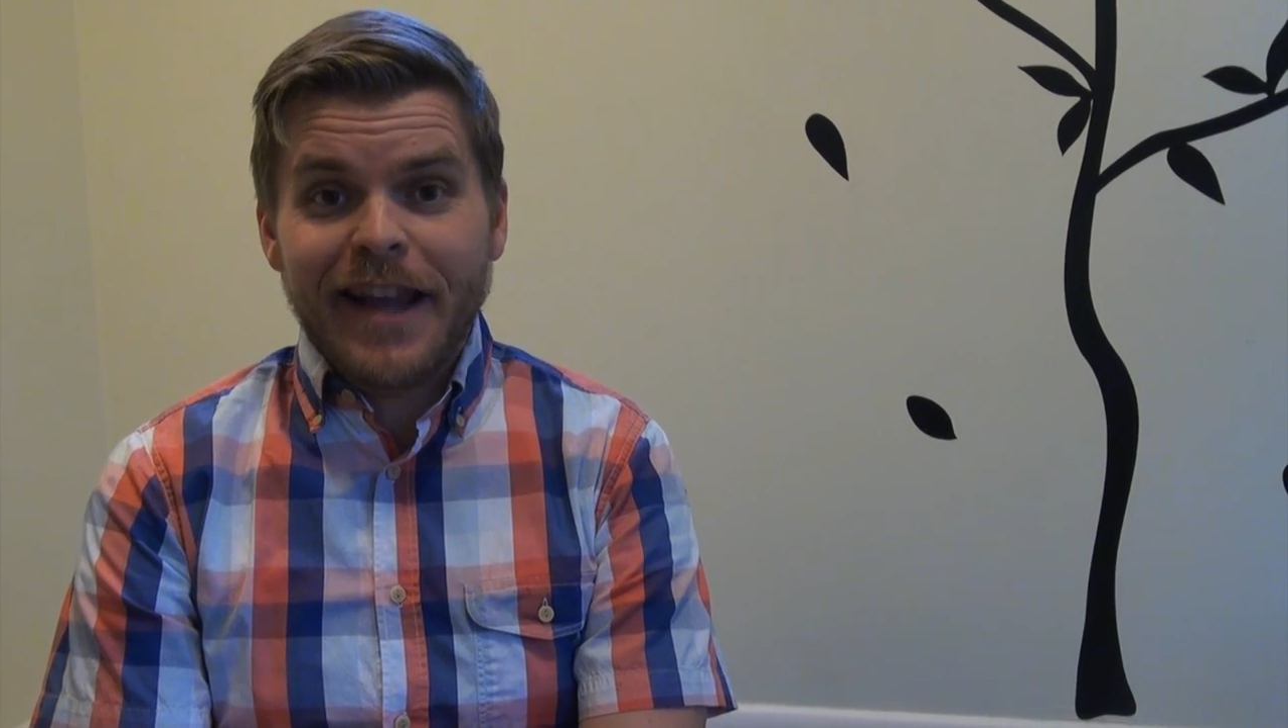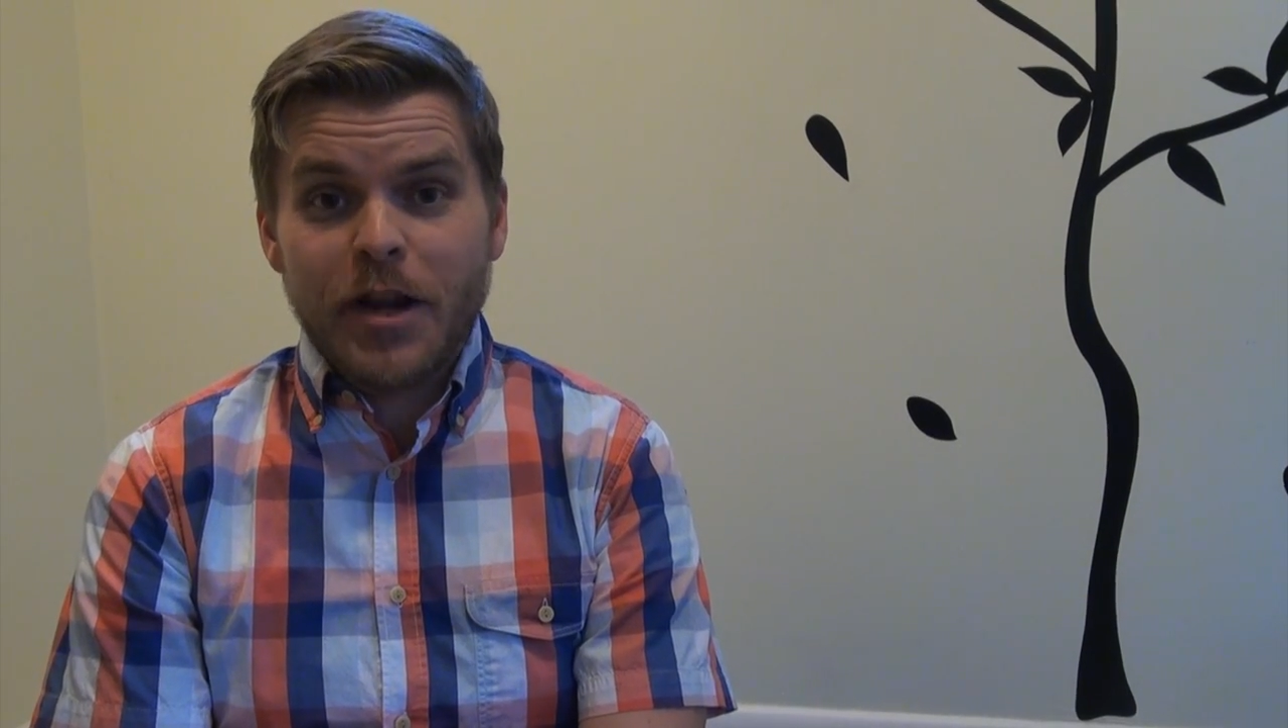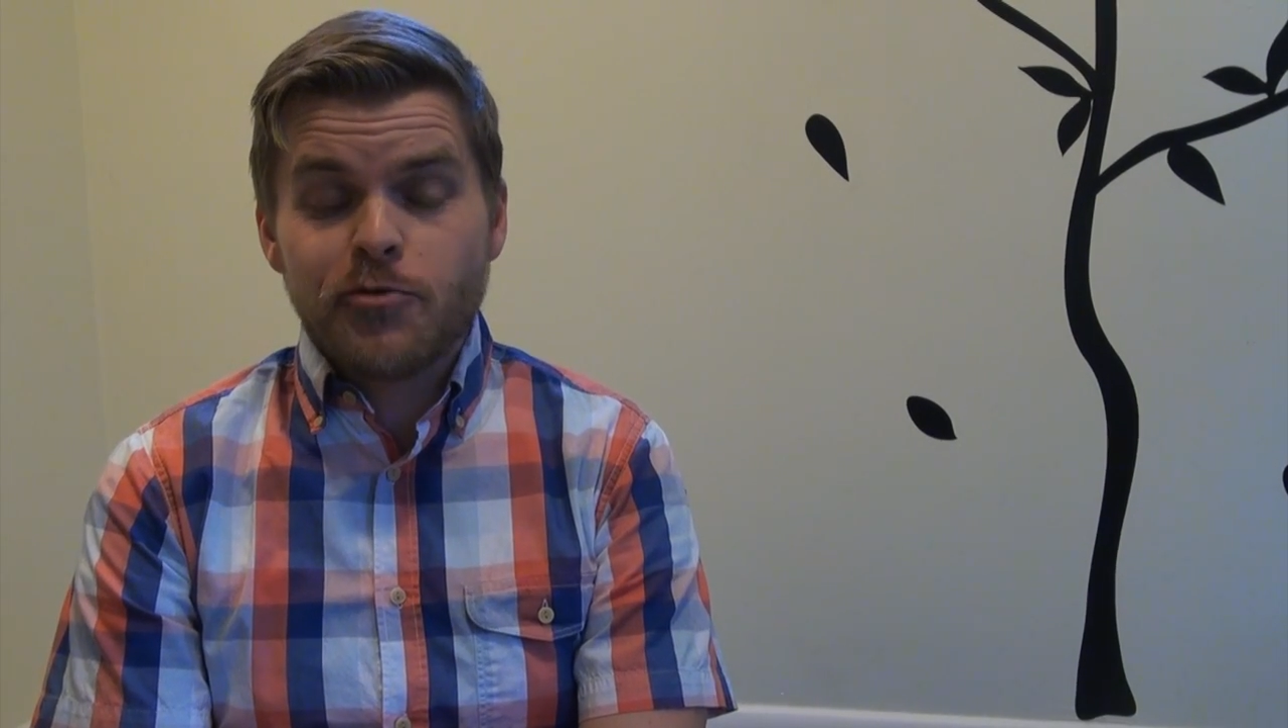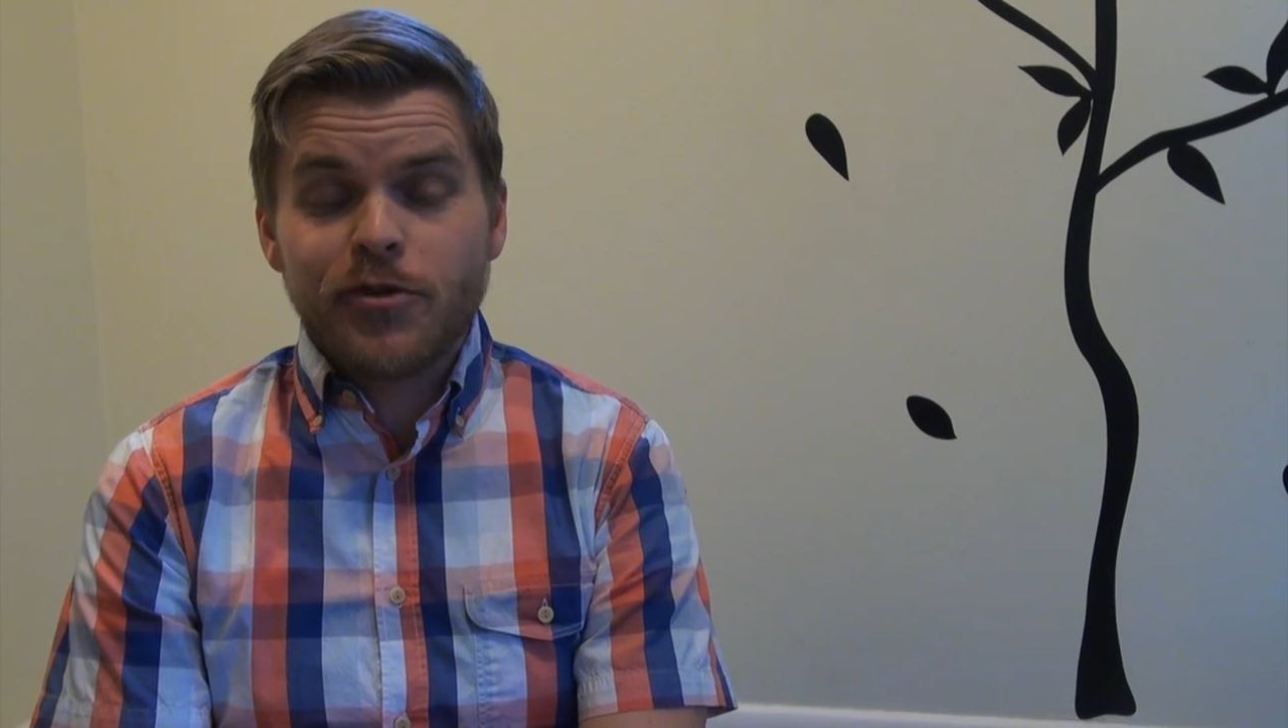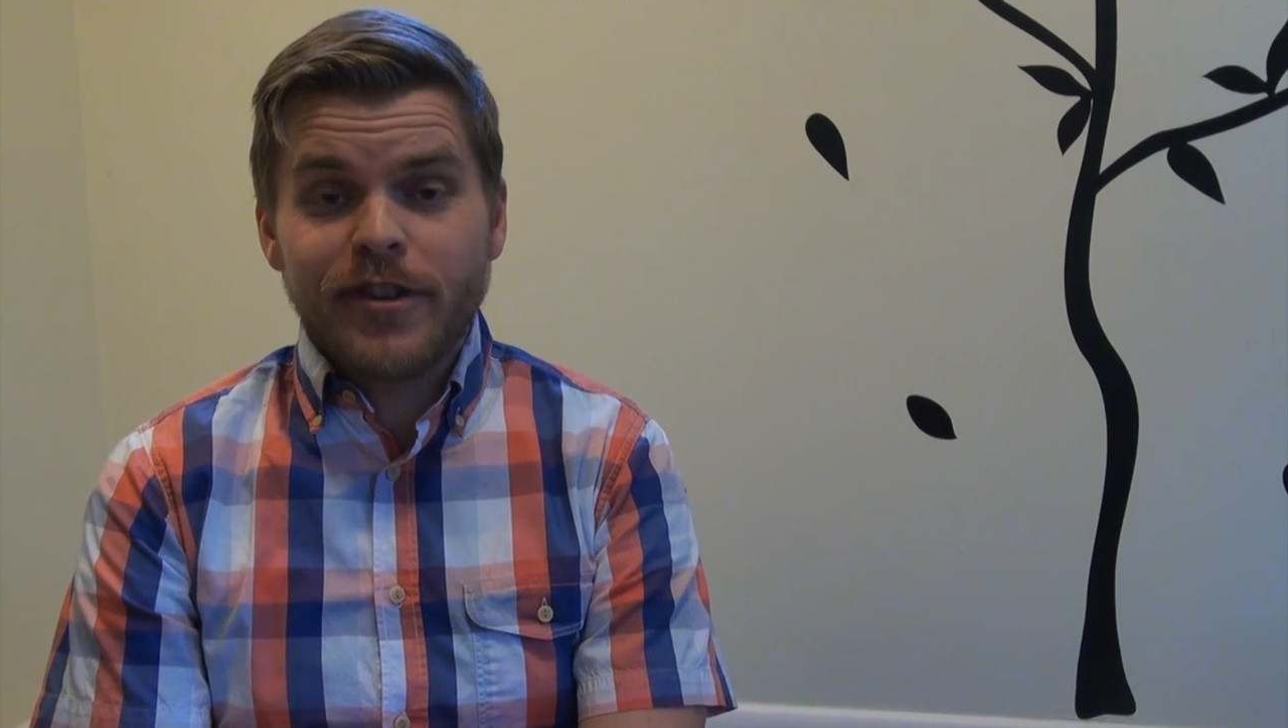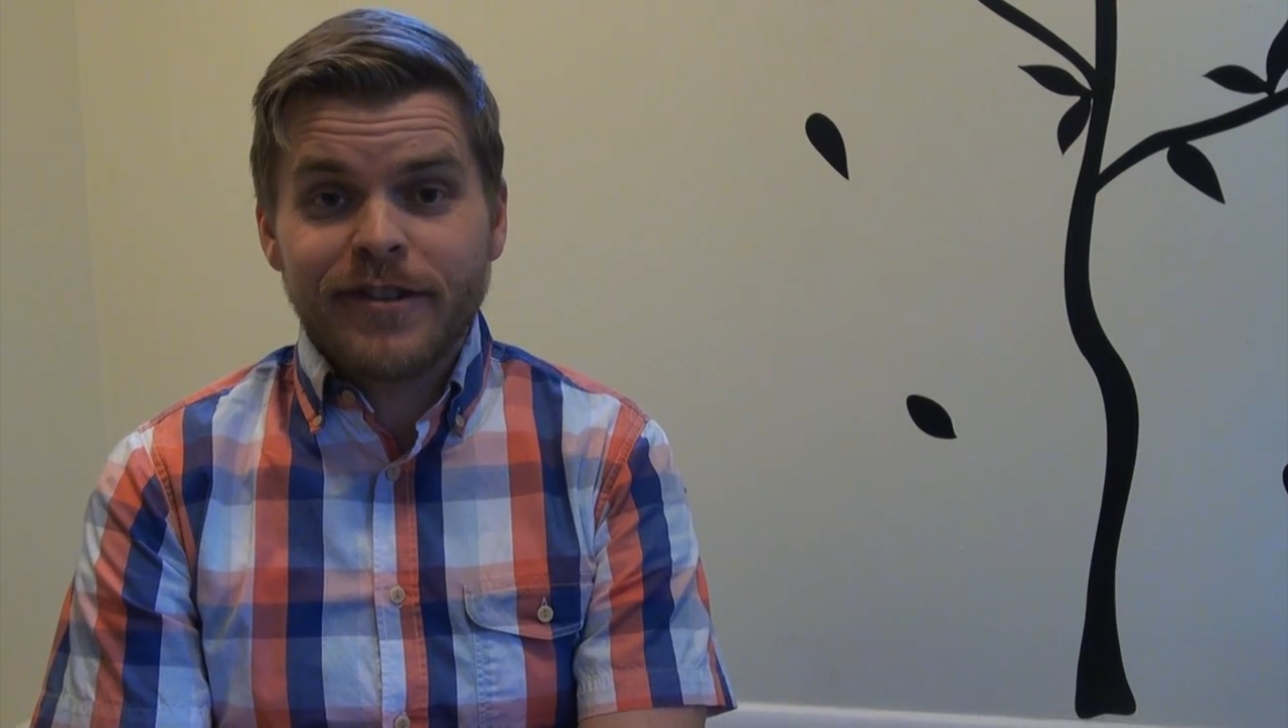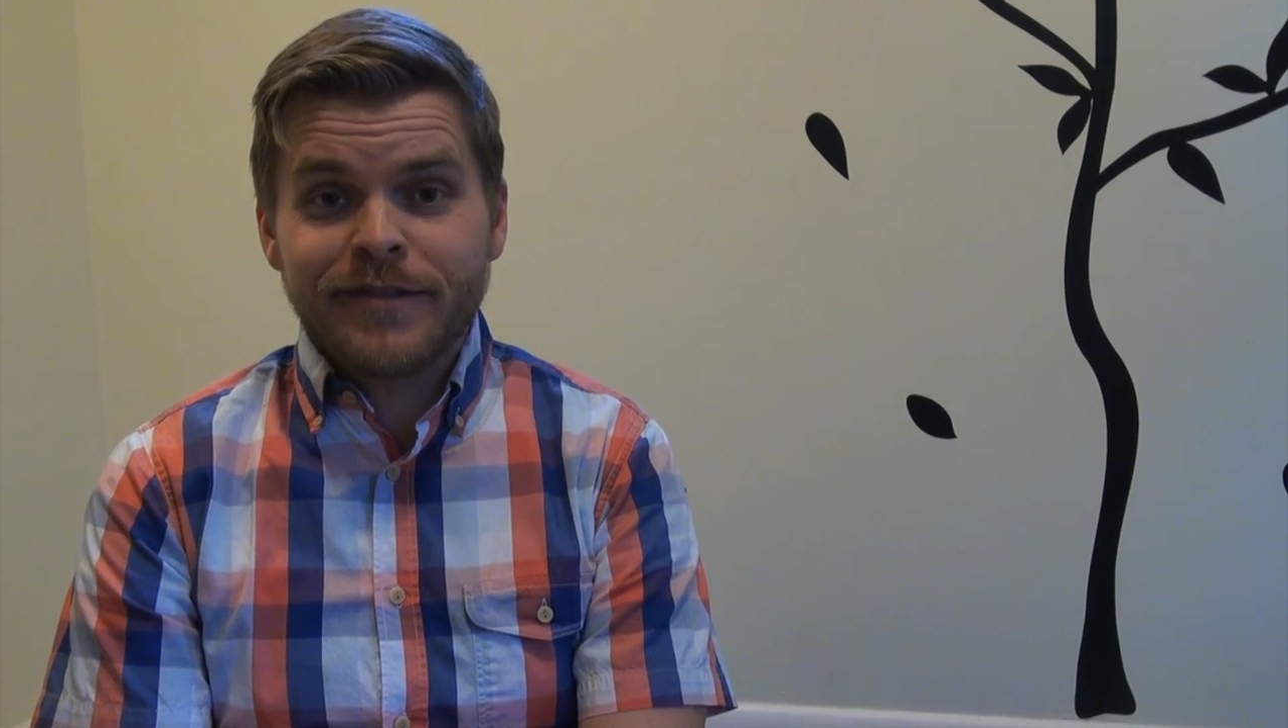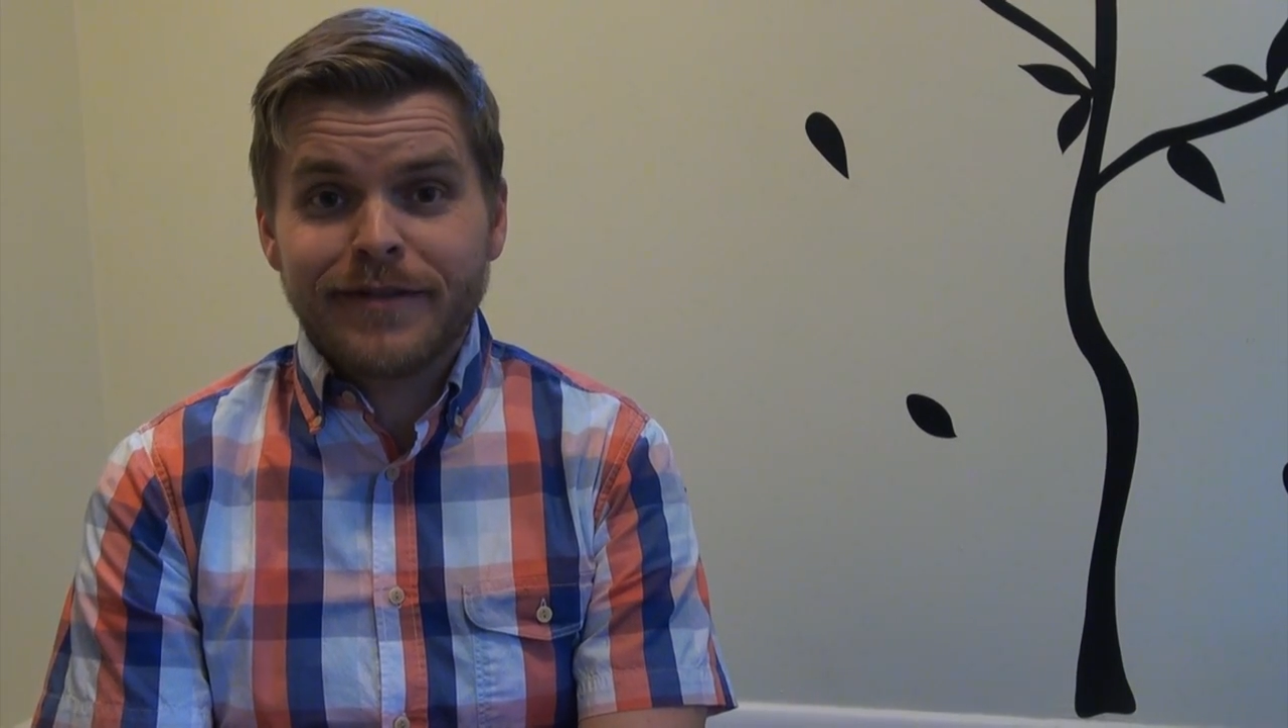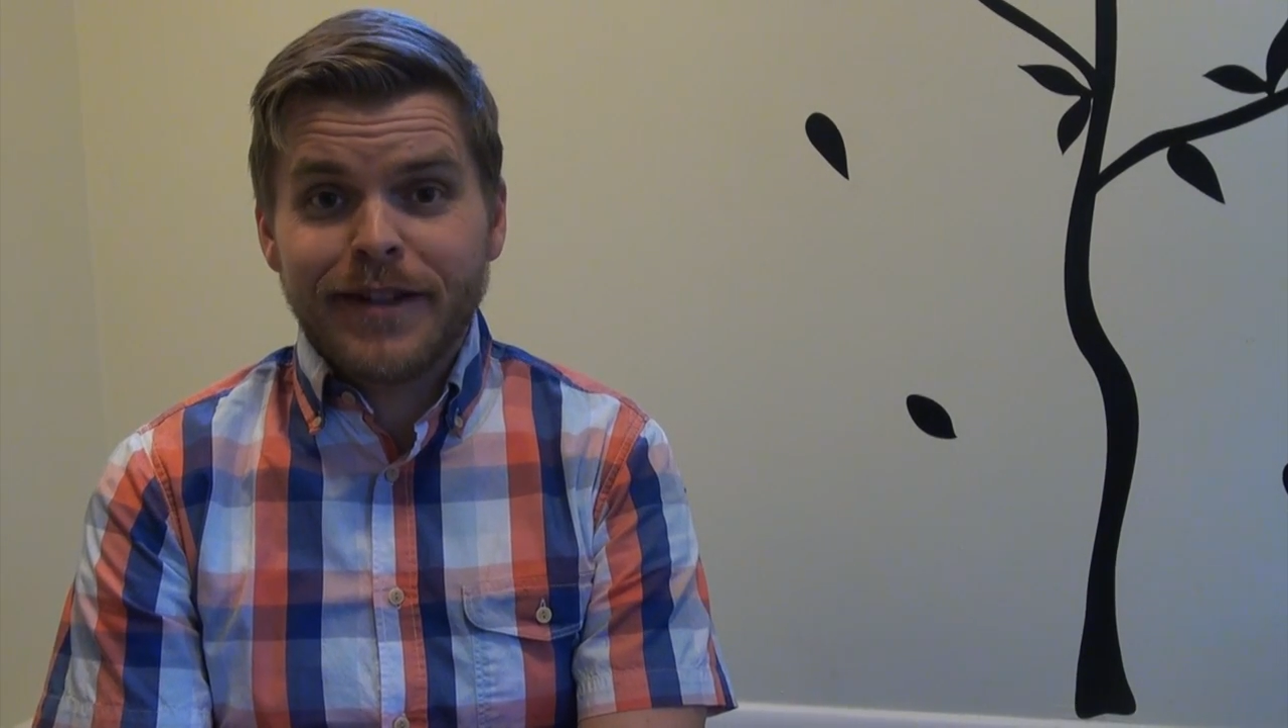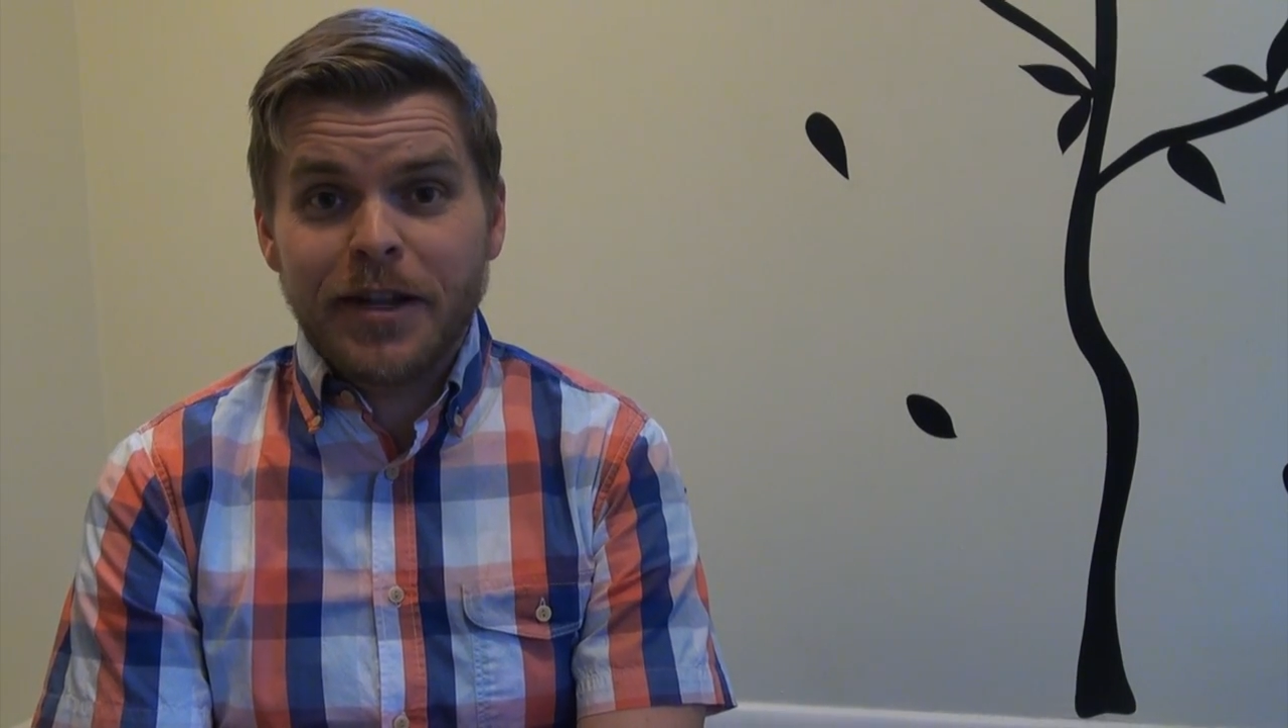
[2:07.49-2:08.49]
Andrea